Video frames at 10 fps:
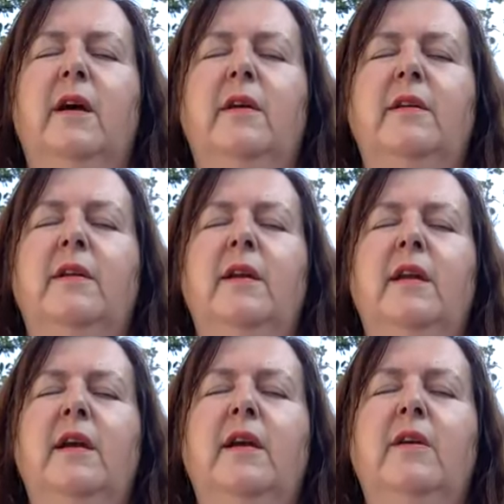and
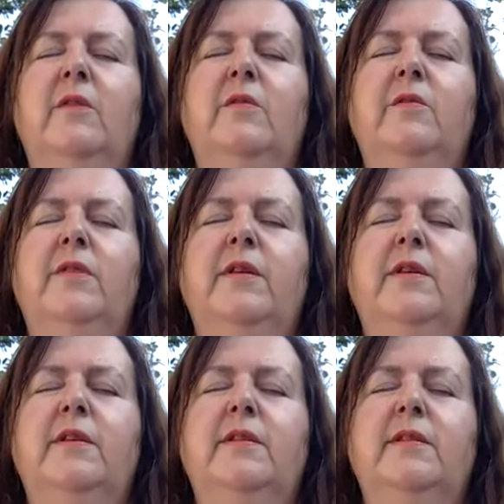allow
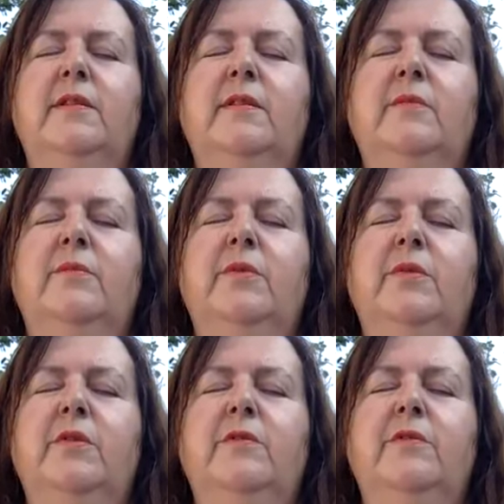this
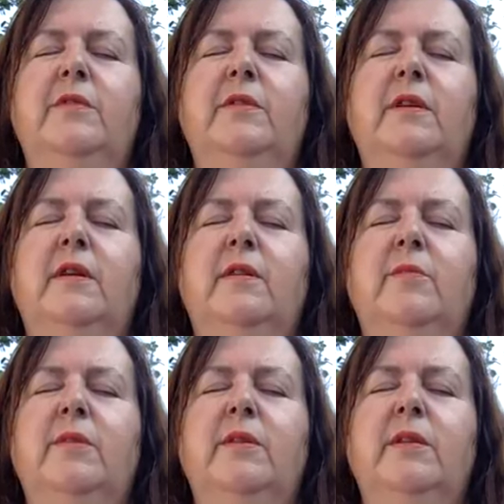beautiful
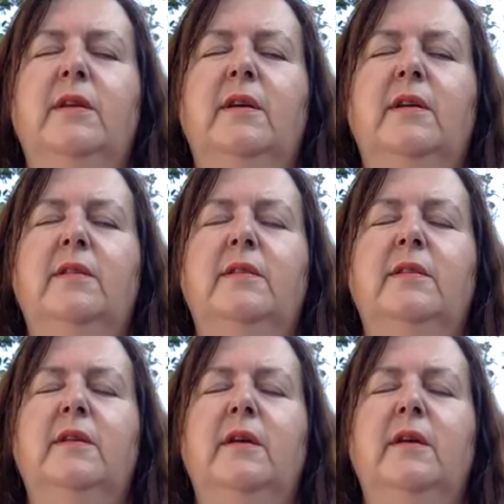diamond light